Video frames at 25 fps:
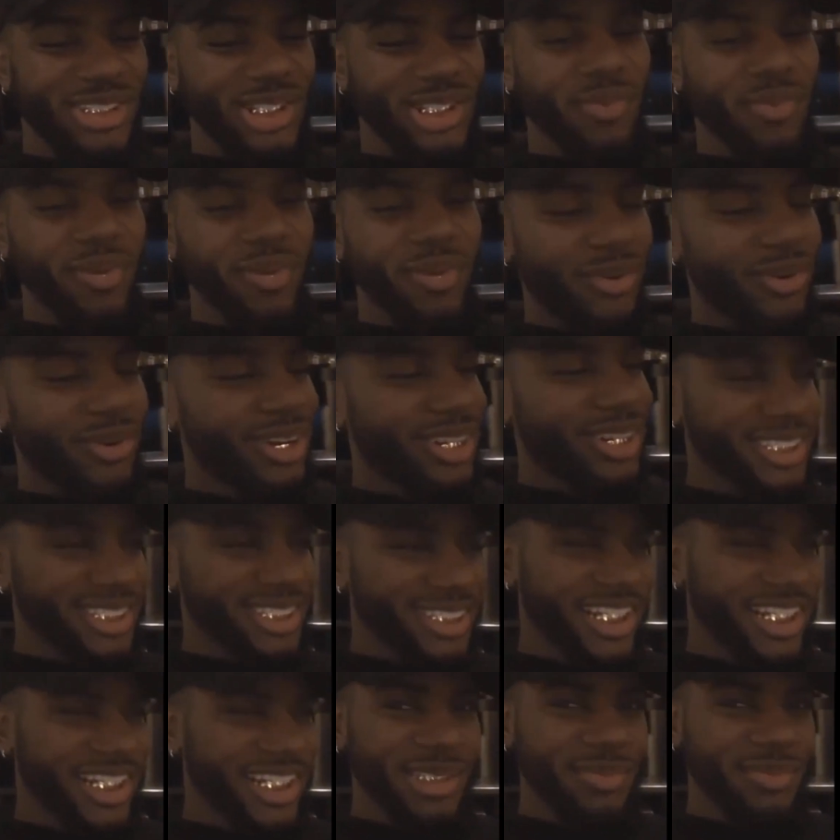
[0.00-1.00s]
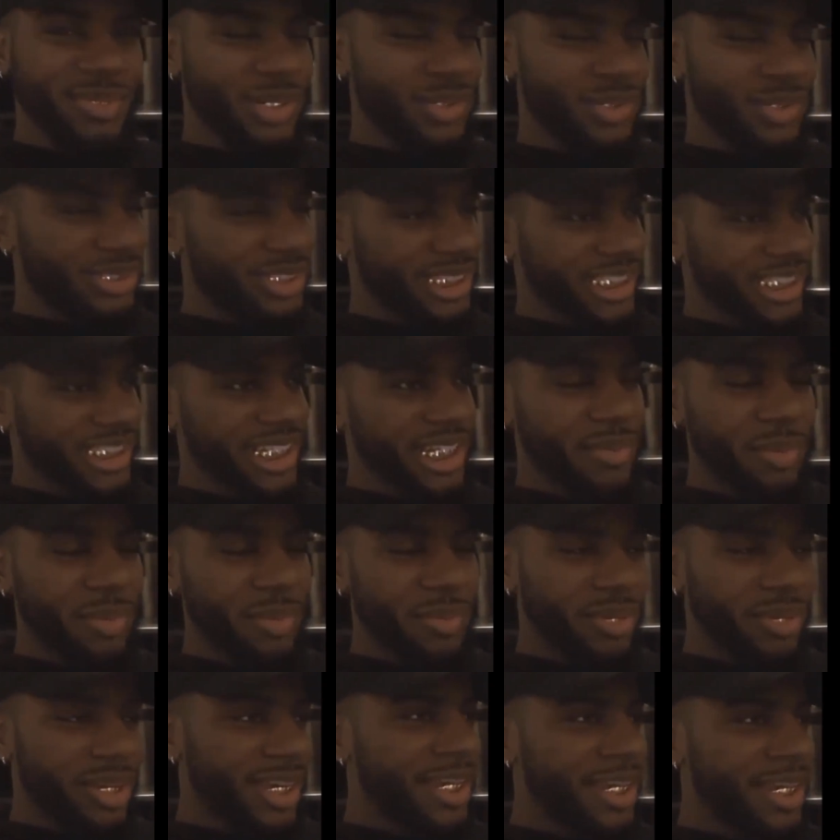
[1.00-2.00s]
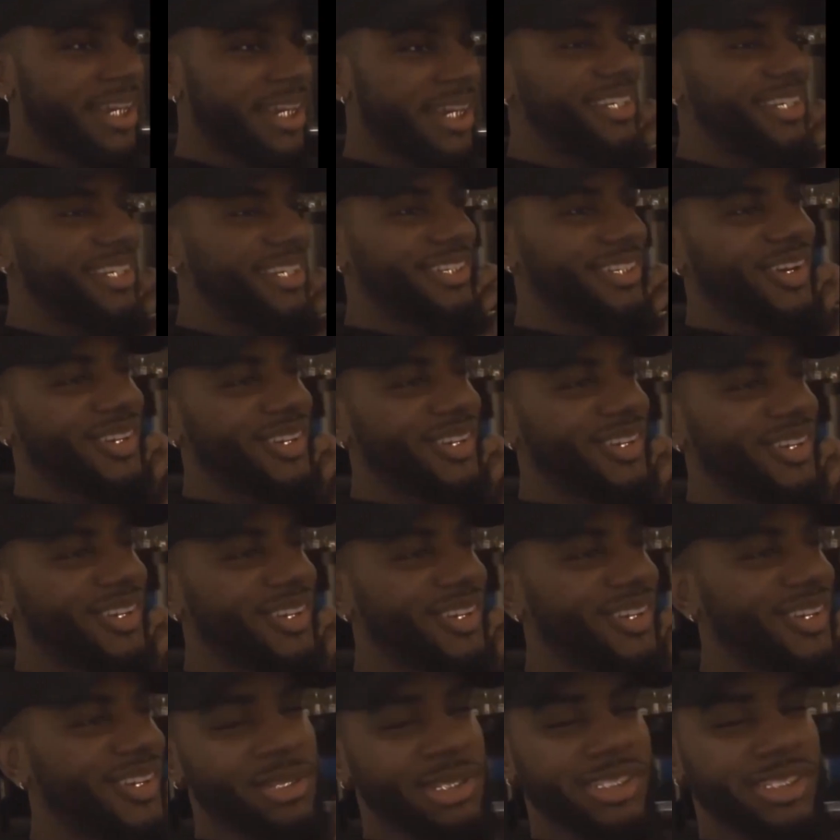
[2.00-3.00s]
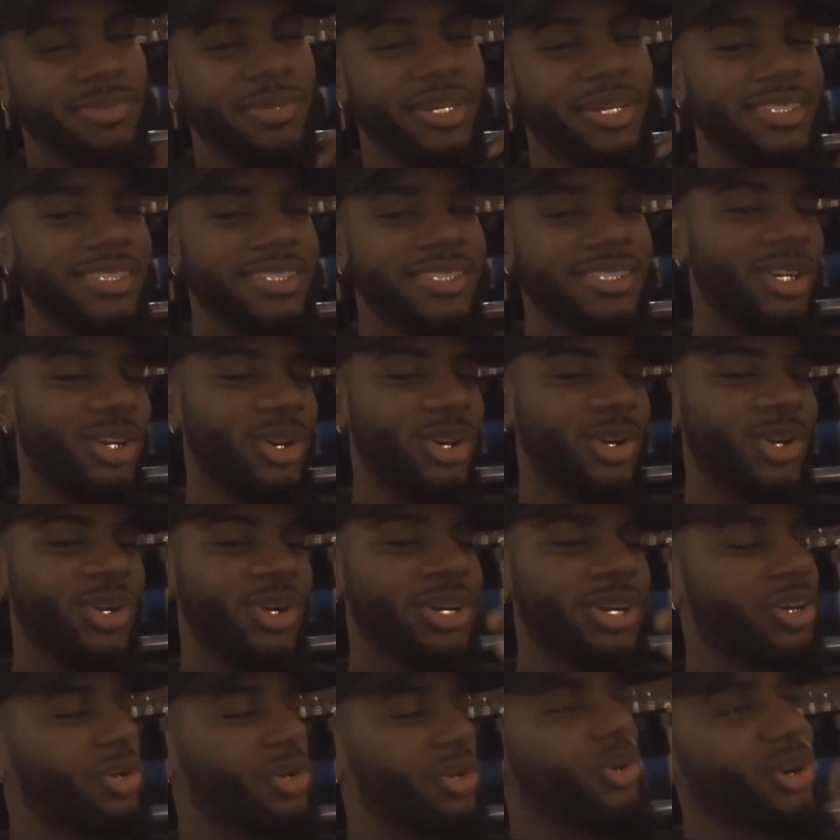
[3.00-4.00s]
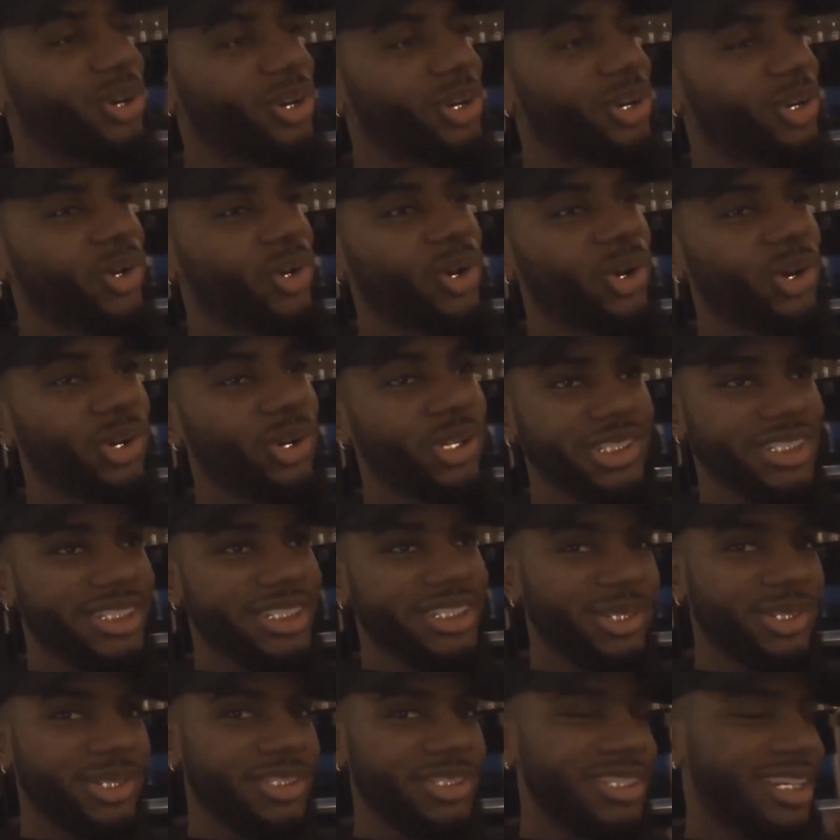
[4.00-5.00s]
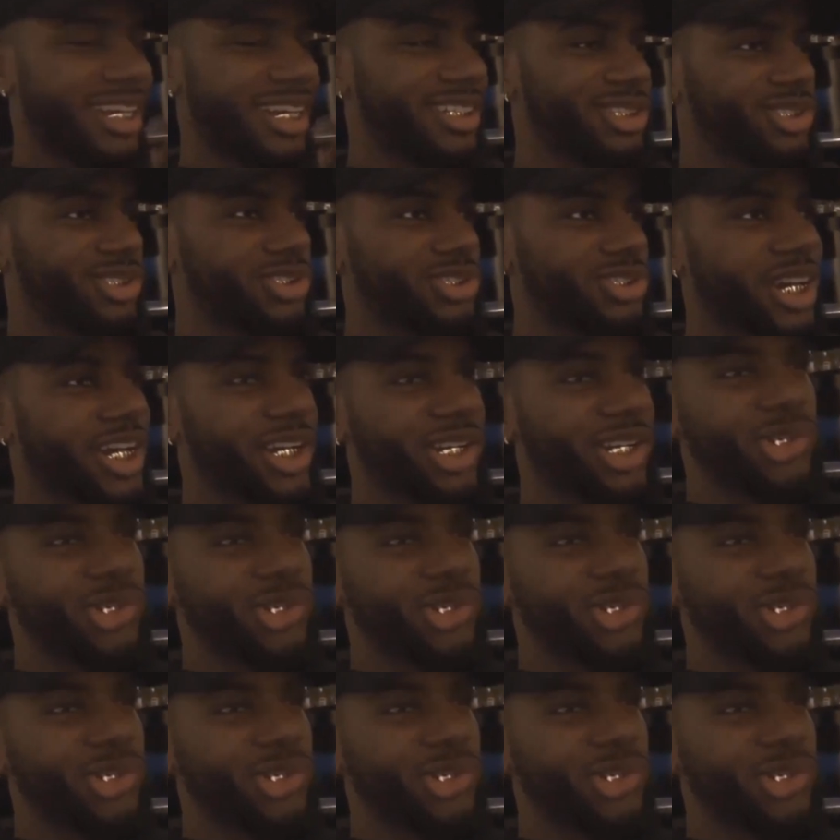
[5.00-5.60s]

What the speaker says: There was nobody around to judge me. It was just him and me, you know what I'm saying? I was just basically growing and growing and growing, seeing, like,